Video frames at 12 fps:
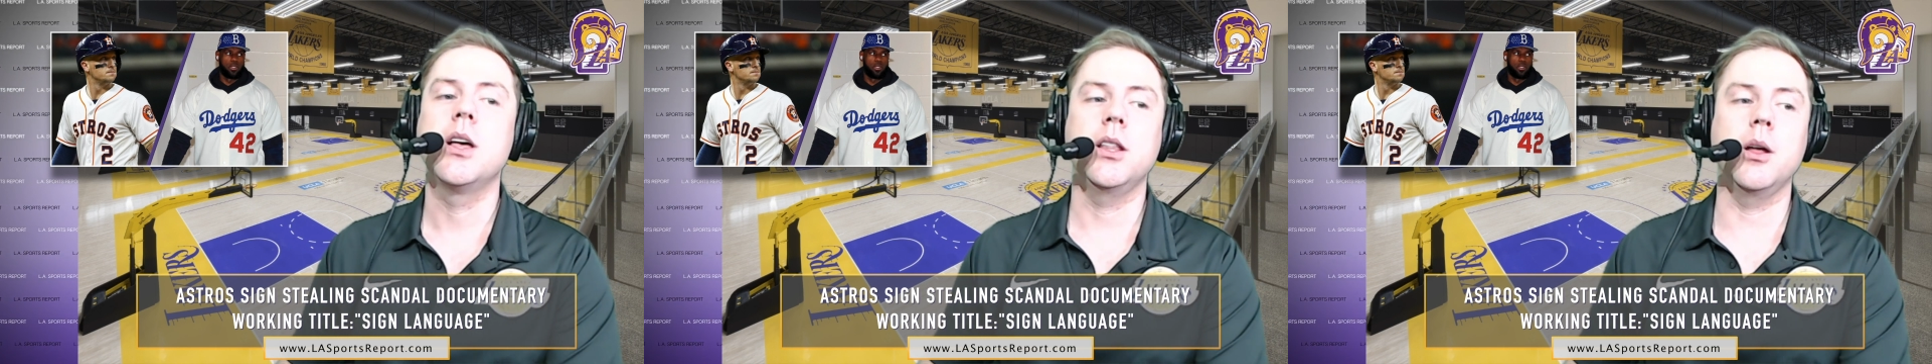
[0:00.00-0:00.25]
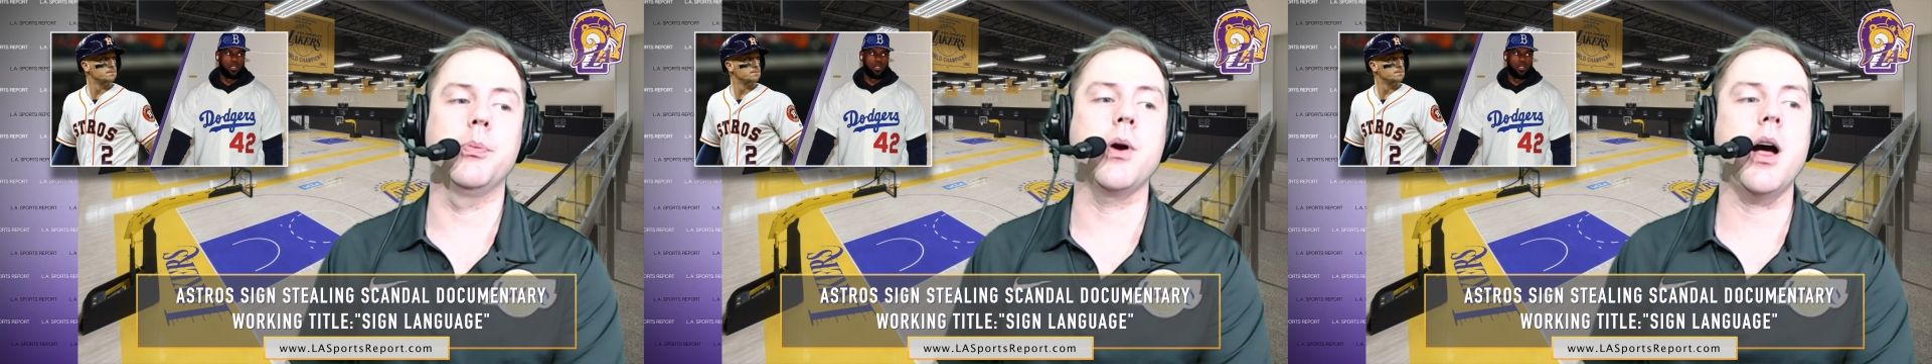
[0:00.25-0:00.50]

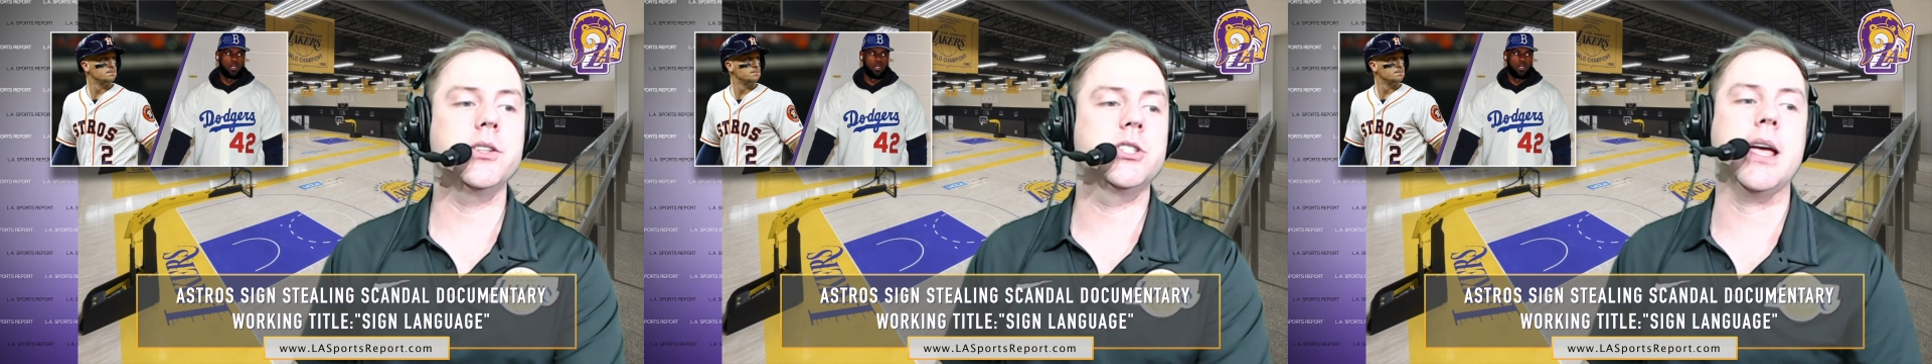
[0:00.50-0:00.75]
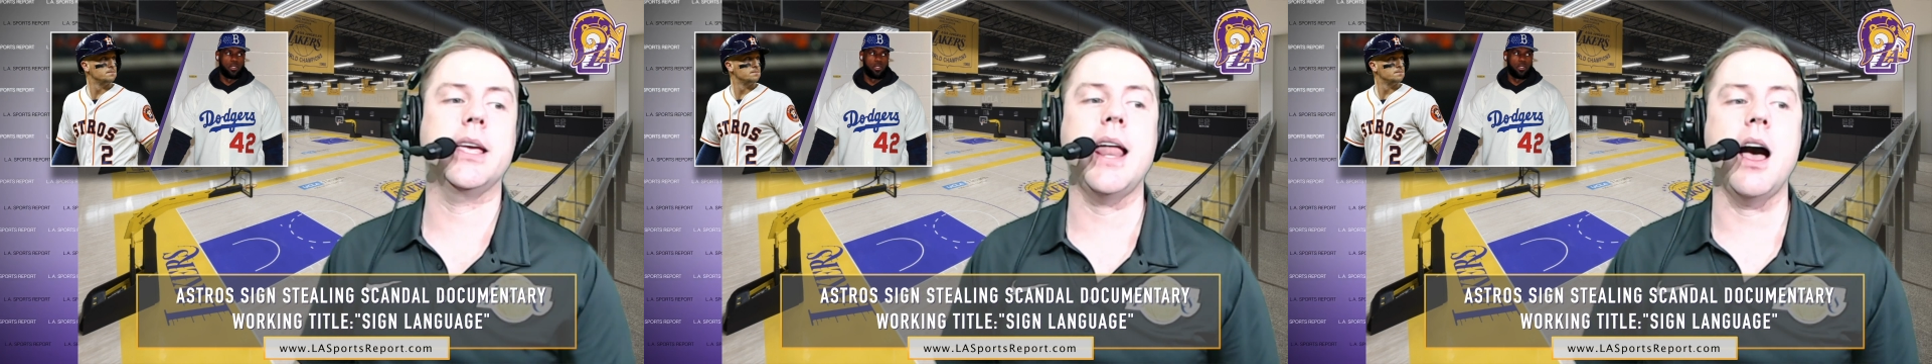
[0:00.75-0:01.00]
LeBron,
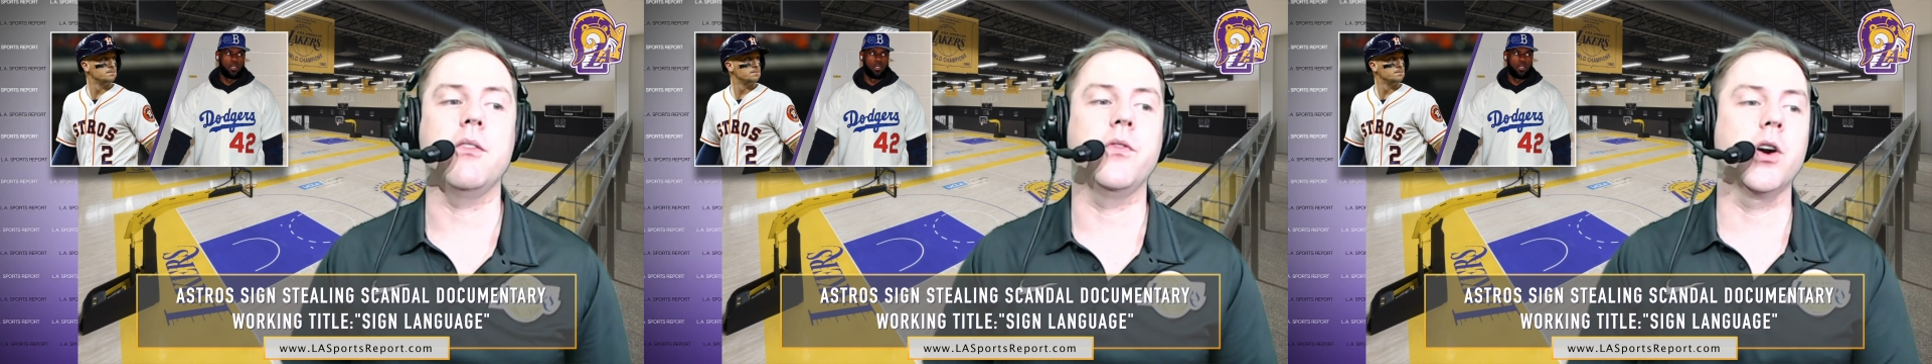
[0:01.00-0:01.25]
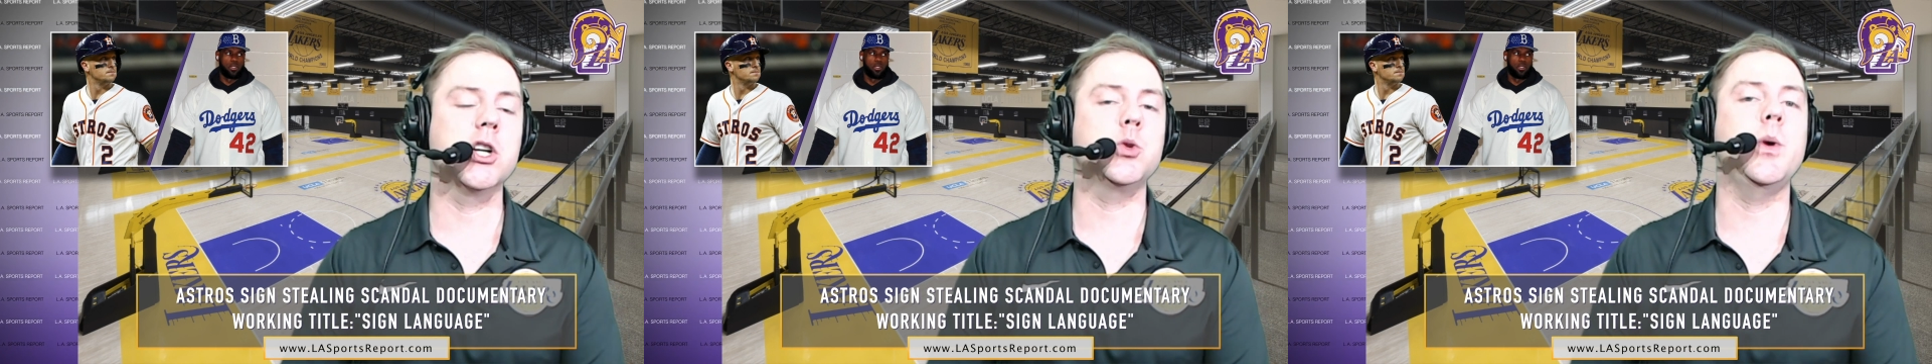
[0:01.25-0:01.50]
check it out.
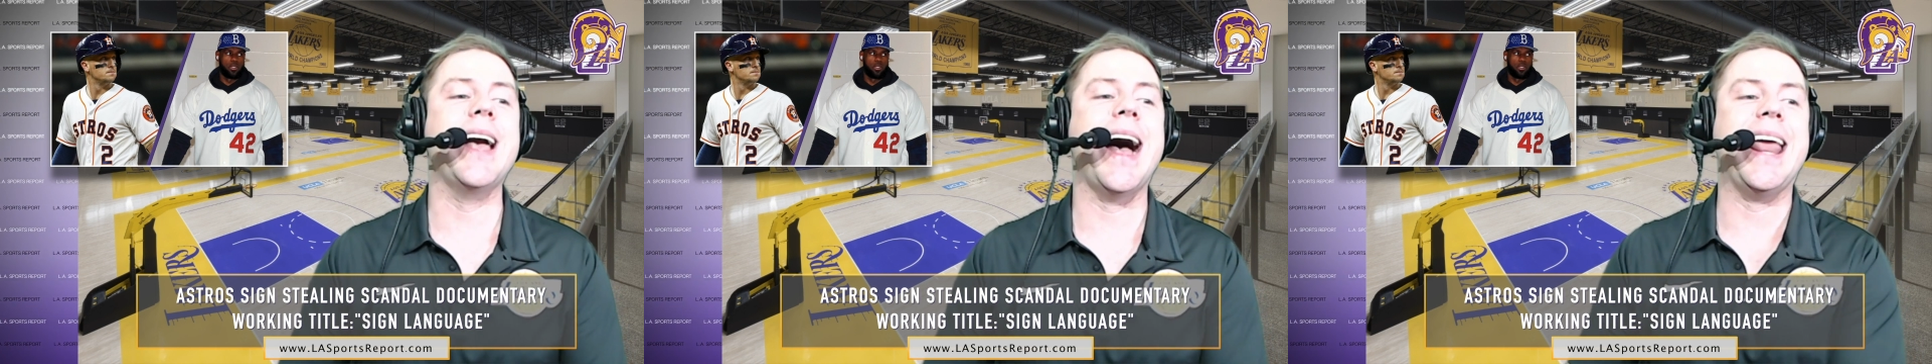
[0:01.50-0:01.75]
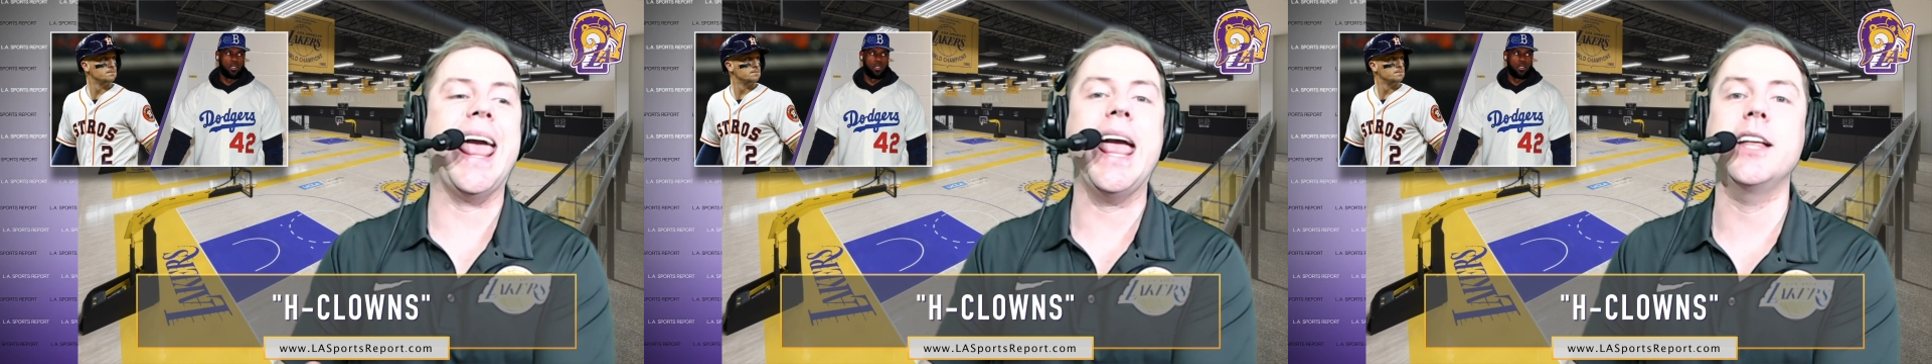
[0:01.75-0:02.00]
First, we
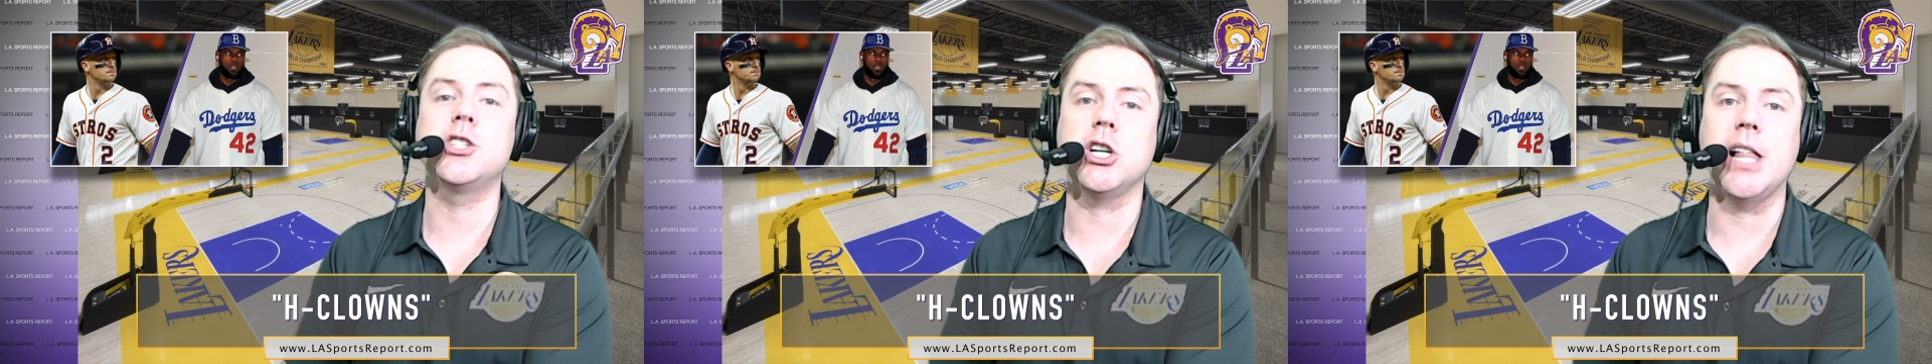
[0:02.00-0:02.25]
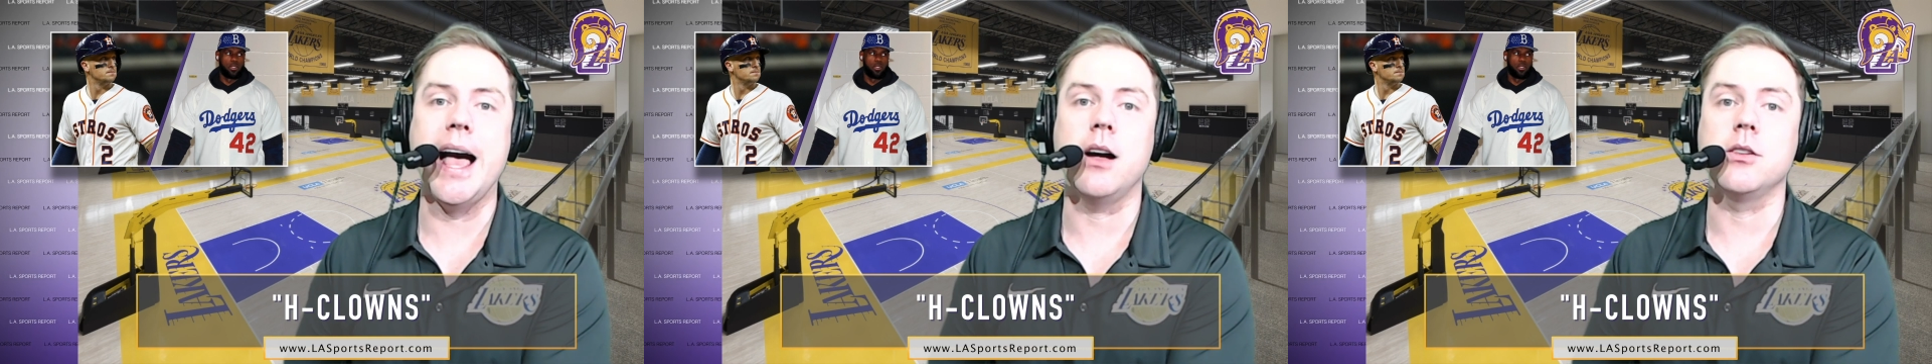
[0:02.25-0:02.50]
got Age
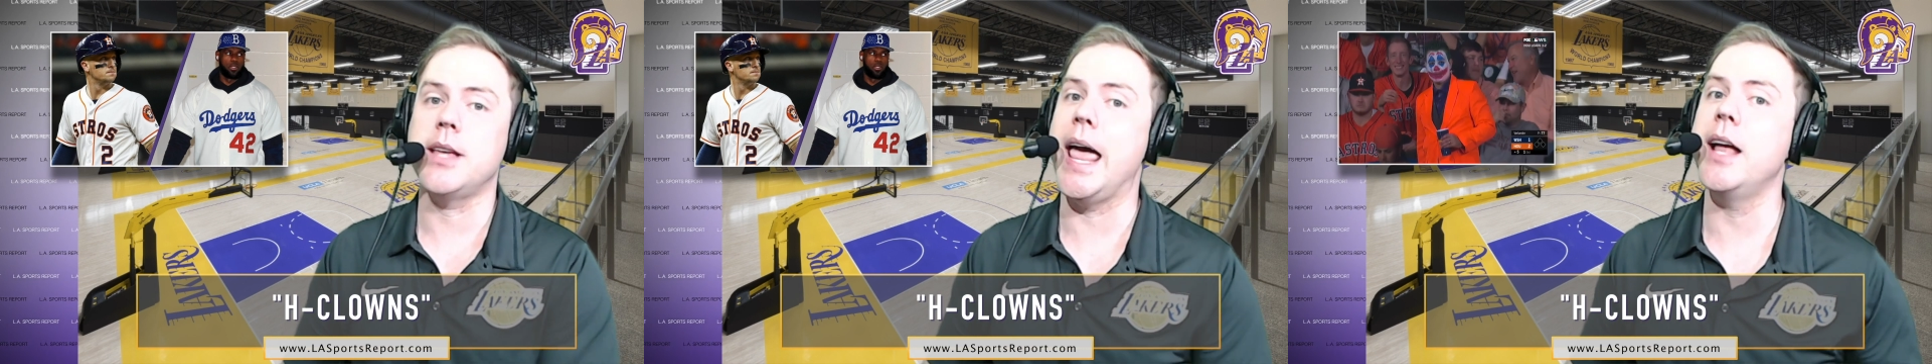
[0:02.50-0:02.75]
Clowns.